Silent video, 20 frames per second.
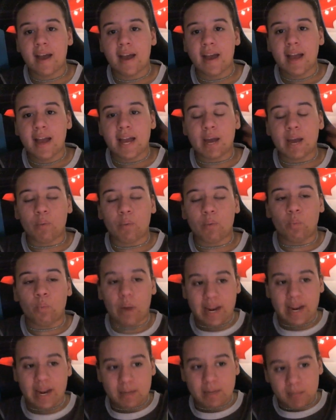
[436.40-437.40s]
it
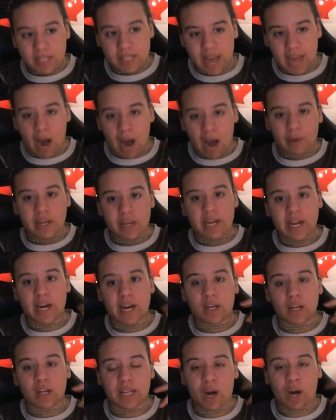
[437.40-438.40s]
weighed me down and it
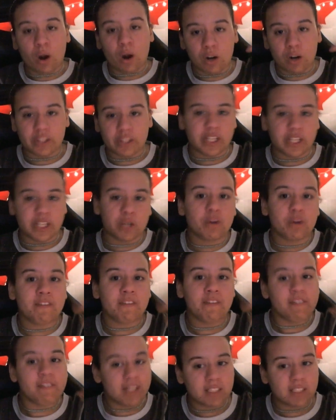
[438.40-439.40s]
like hurt. Like, you could
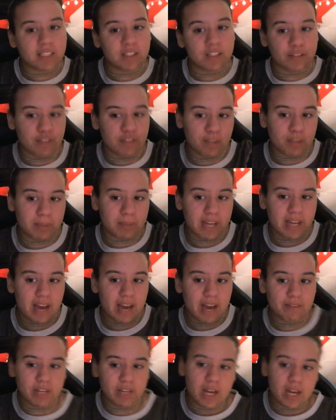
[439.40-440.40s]
physically feel it being
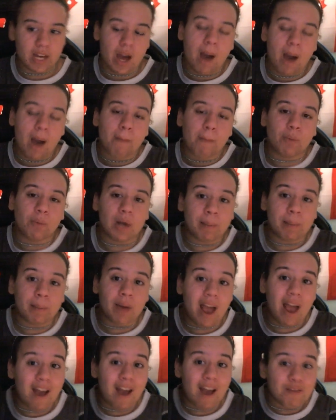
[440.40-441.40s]
heavy. When I
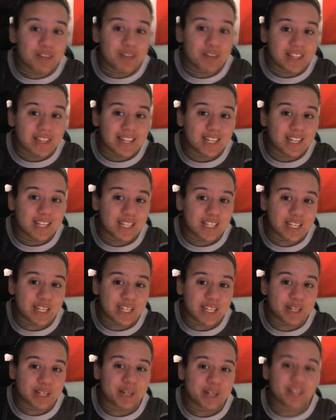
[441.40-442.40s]
put everything in
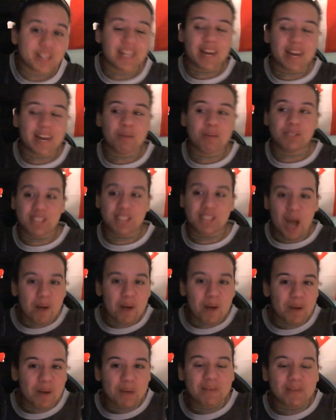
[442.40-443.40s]
here, like, it was
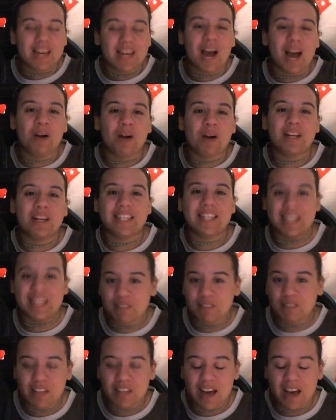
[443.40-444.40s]
not weighing me down. It didn't
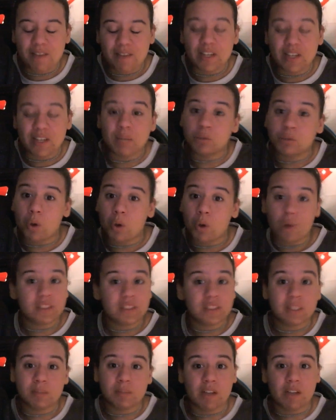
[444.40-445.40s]
feel heavy, and it was all the
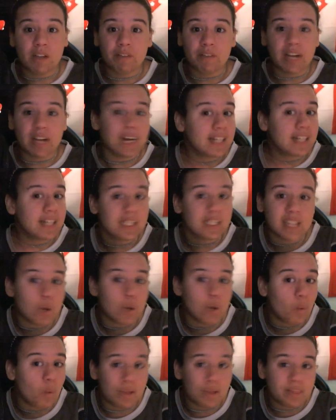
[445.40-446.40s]
same stuff. Like, I did not take
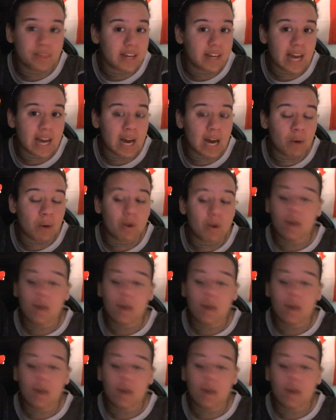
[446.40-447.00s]
one thing out.